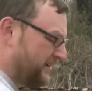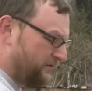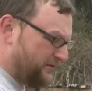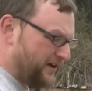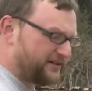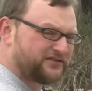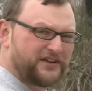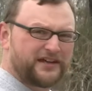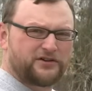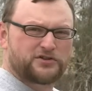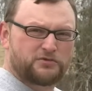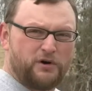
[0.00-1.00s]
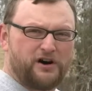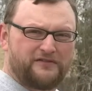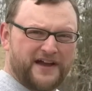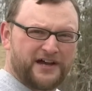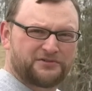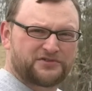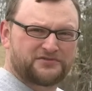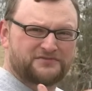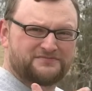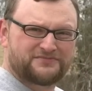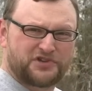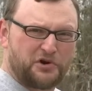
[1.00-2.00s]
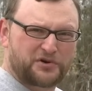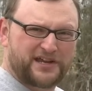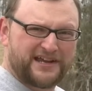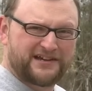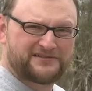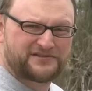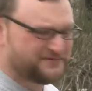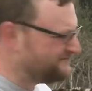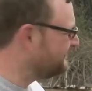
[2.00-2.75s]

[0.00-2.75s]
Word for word: We've got standard 12 ounce soda cans.